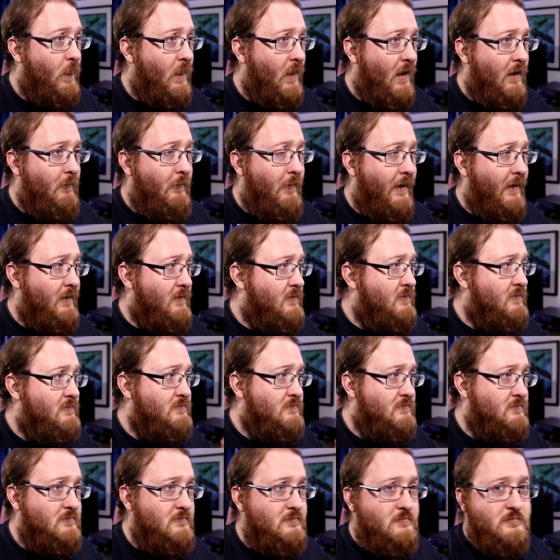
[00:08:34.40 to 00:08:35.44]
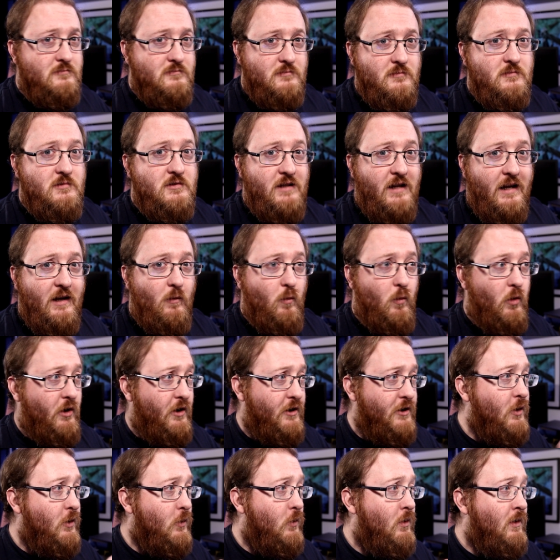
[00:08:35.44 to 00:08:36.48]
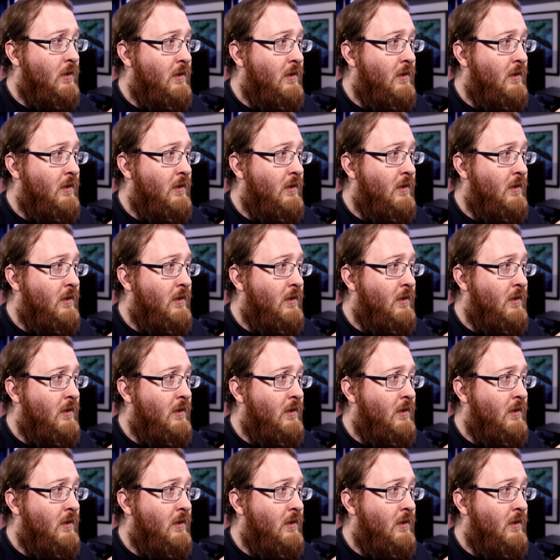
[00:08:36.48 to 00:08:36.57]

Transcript: I might sign 1 or 2.